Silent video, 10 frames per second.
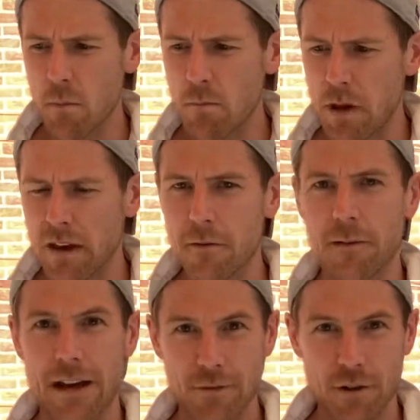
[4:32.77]
bigger
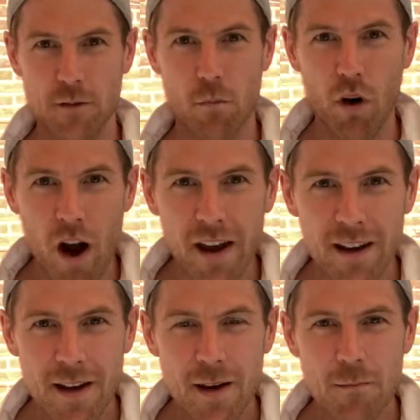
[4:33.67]
flavors on the braai,
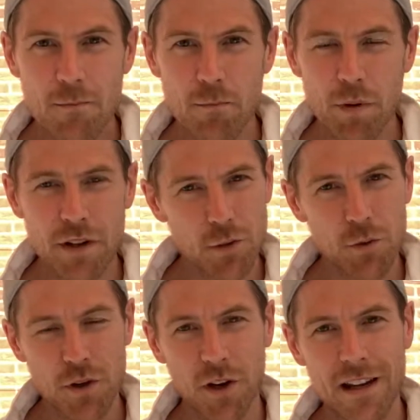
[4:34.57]
but it's
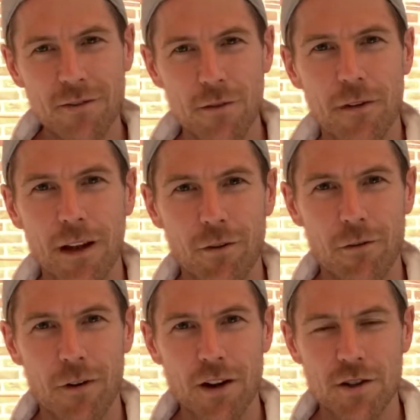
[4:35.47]
also going to leave you feeling
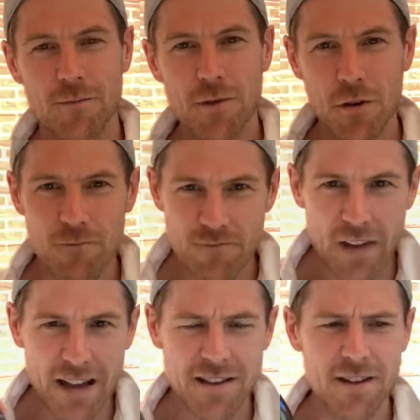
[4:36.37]
refreshed. So
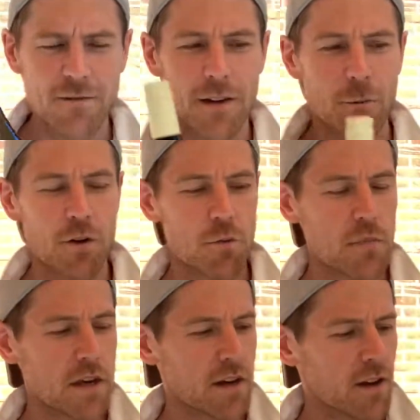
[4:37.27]
that's something which would
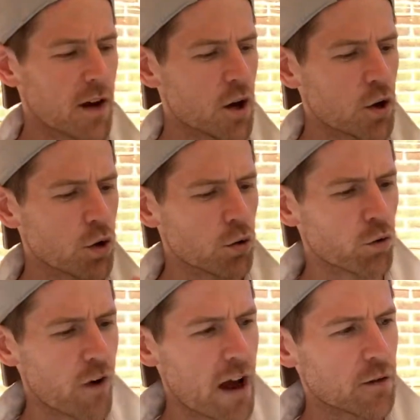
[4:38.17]
be a good
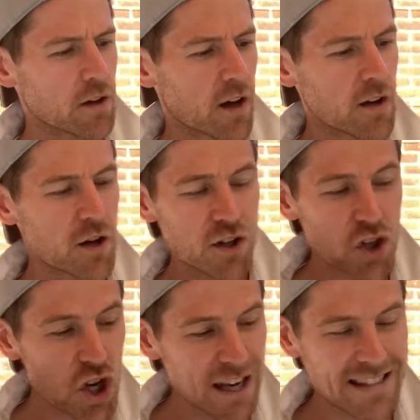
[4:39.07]
all-rounder, and you can
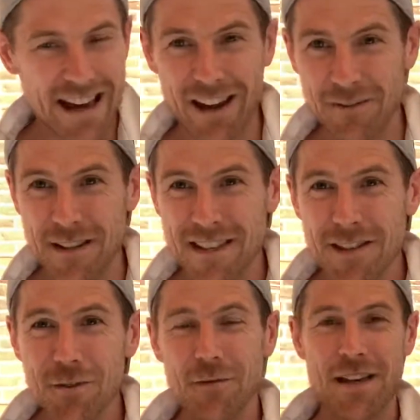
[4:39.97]
chill it down. If it's
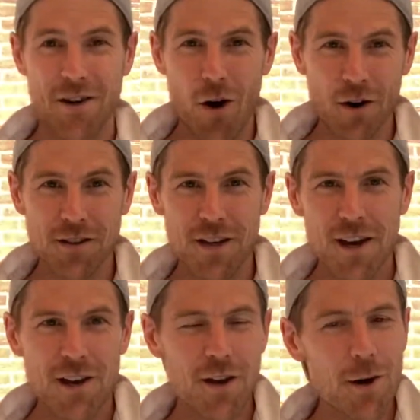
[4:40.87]
still this hot,
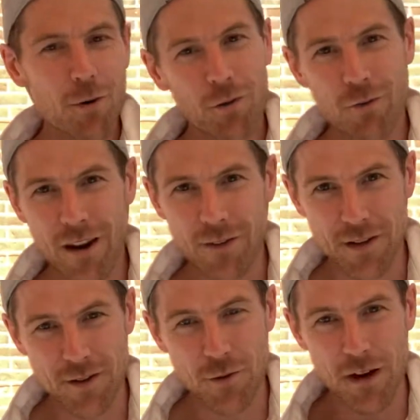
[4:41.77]
you don't want a red
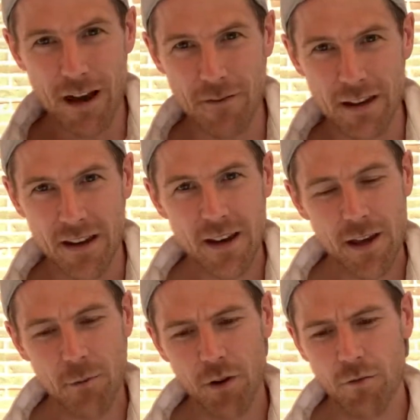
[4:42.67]
that's too heavy.
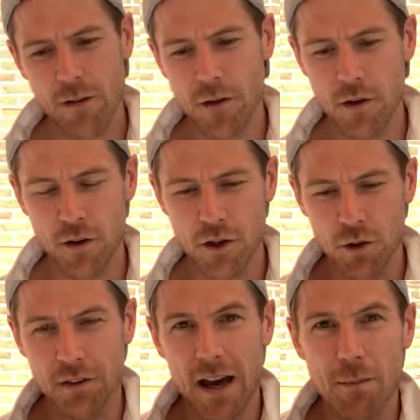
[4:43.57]
You want a red that you can
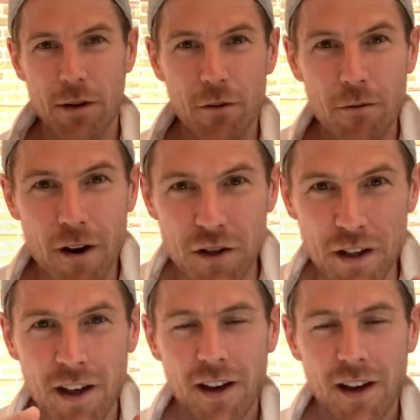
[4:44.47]
chill down and be refreshing.